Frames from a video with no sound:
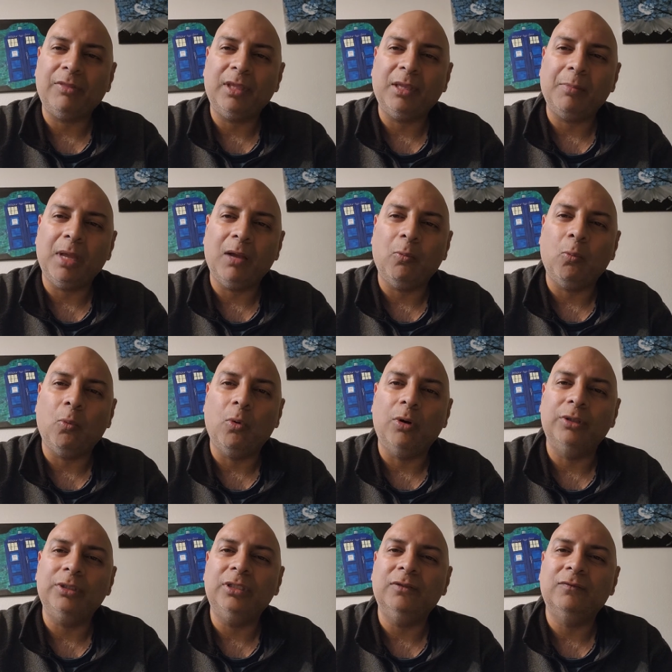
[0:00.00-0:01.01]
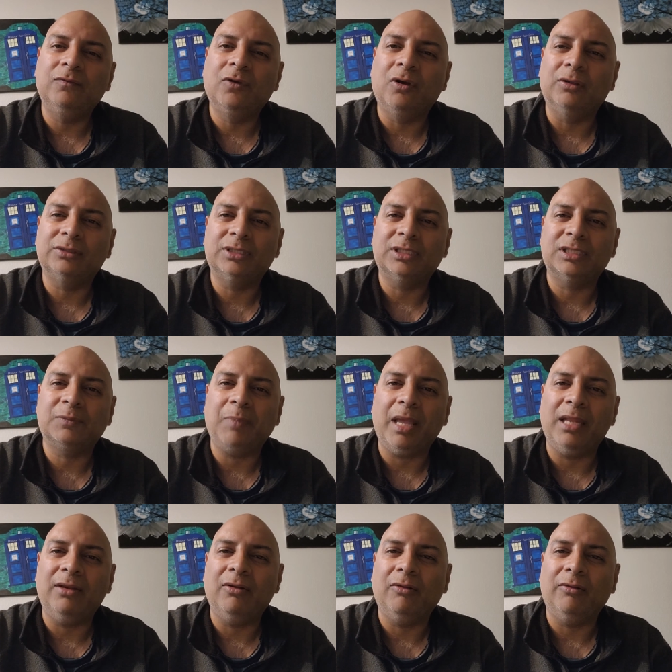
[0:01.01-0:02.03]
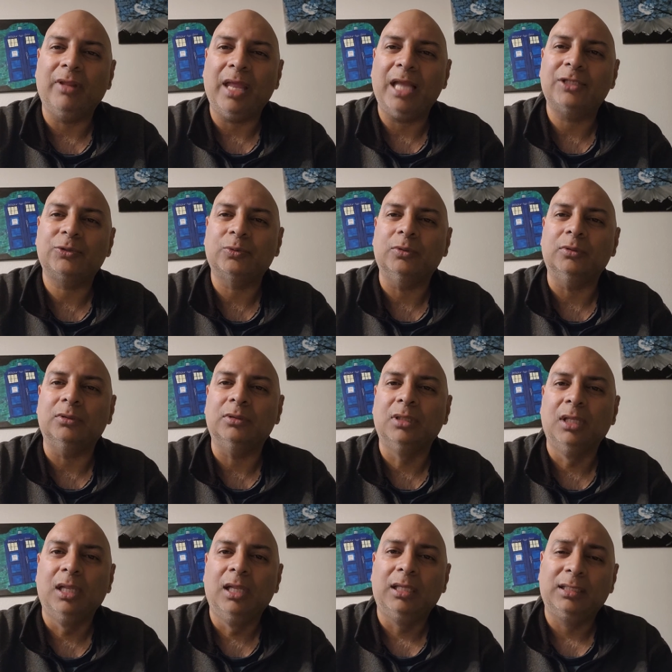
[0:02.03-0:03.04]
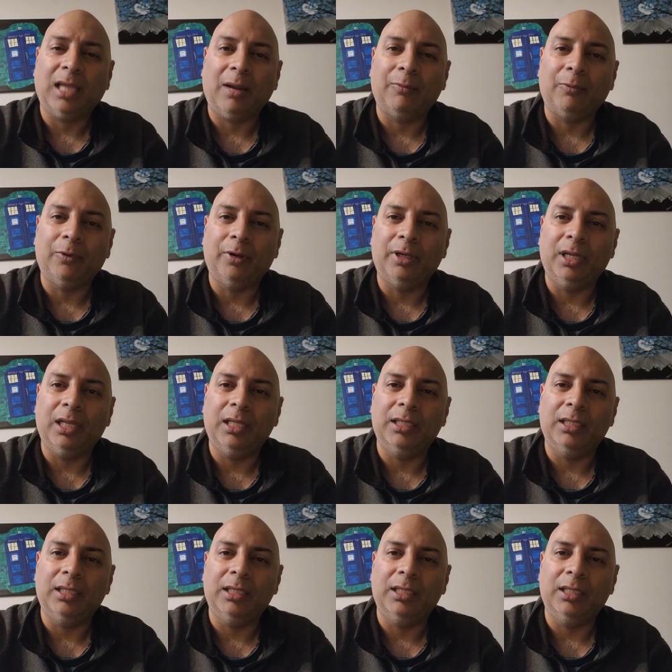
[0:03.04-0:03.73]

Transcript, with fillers: Think about what you've got to spend on actual camera.